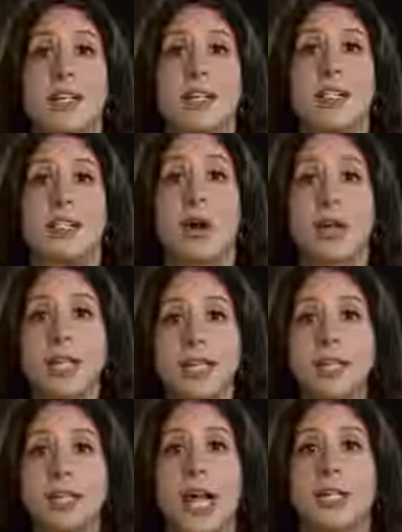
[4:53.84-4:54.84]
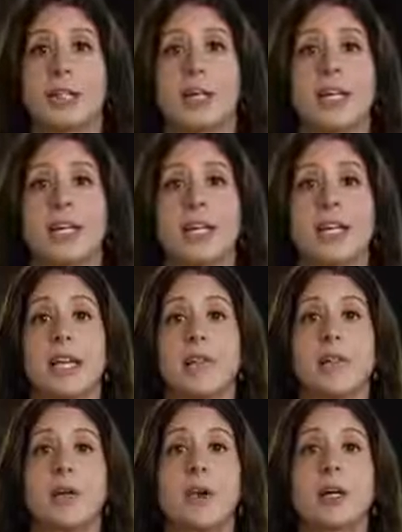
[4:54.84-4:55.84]
Starting in January,
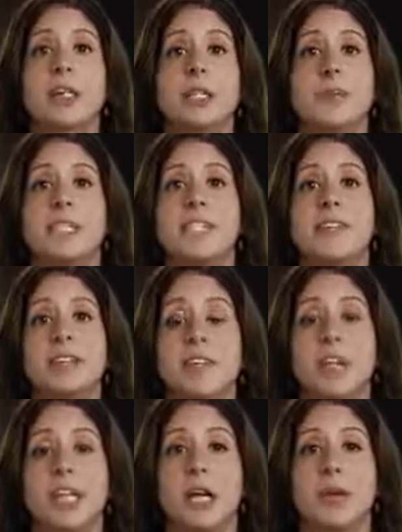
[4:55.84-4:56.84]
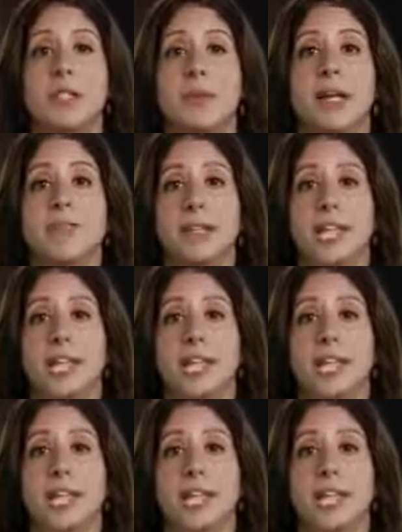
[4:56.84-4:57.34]
if you mark a specific video as made for